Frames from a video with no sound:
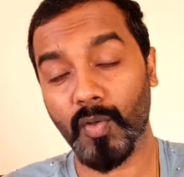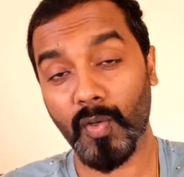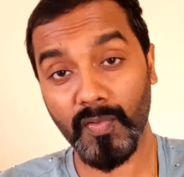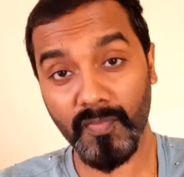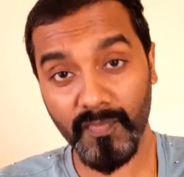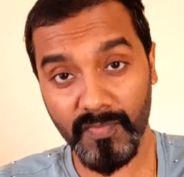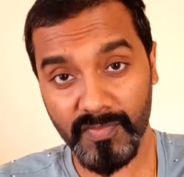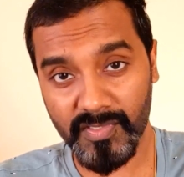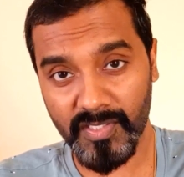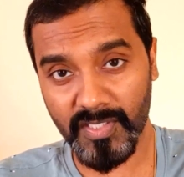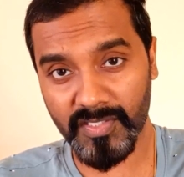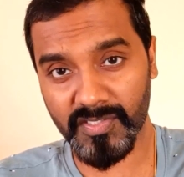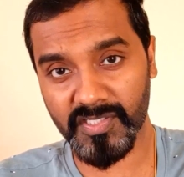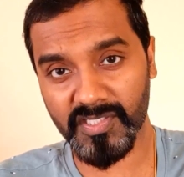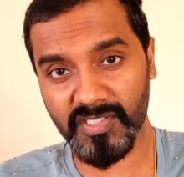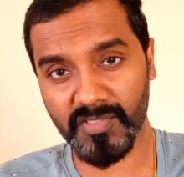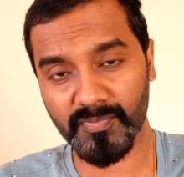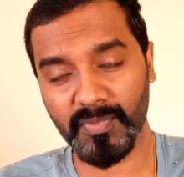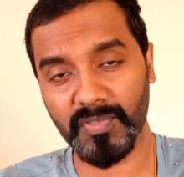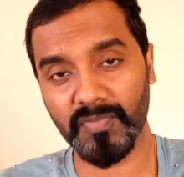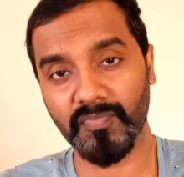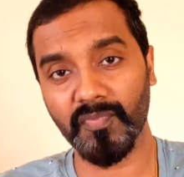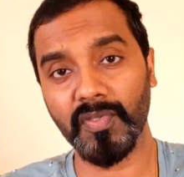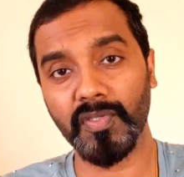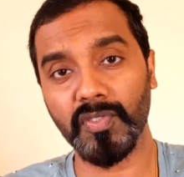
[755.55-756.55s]
conversations
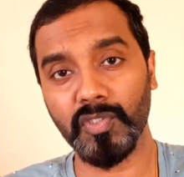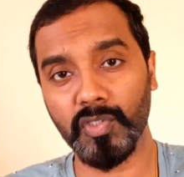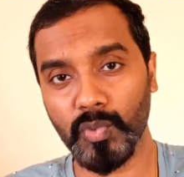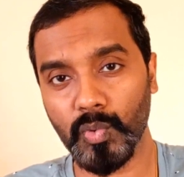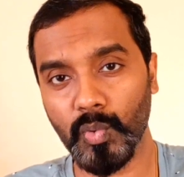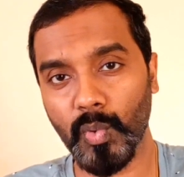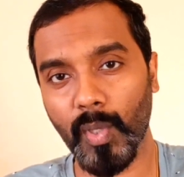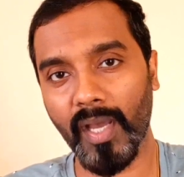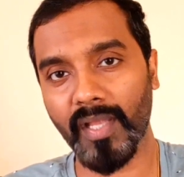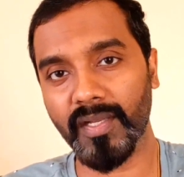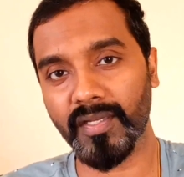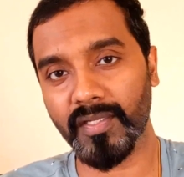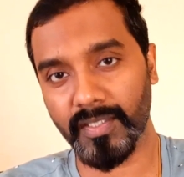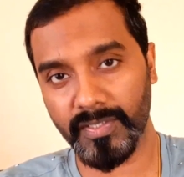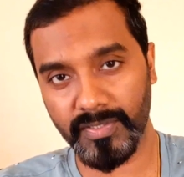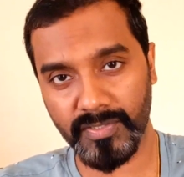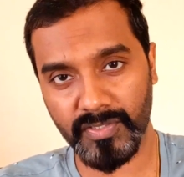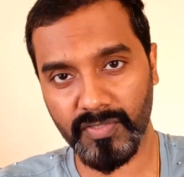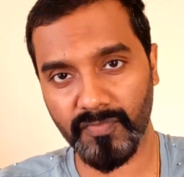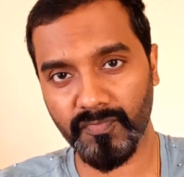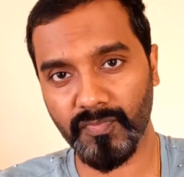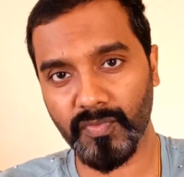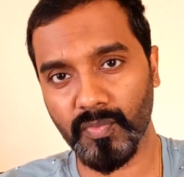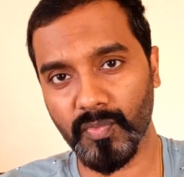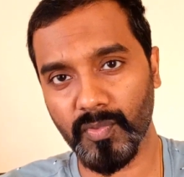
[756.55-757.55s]
between you and
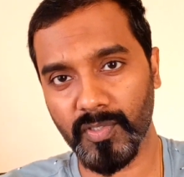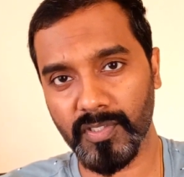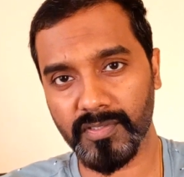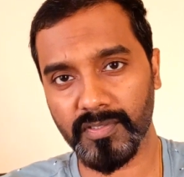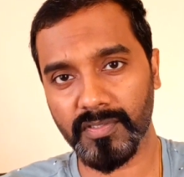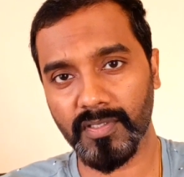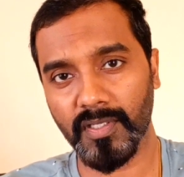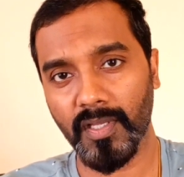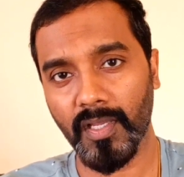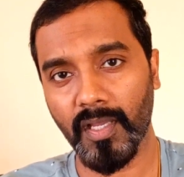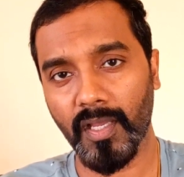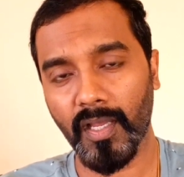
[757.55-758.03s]
interviewers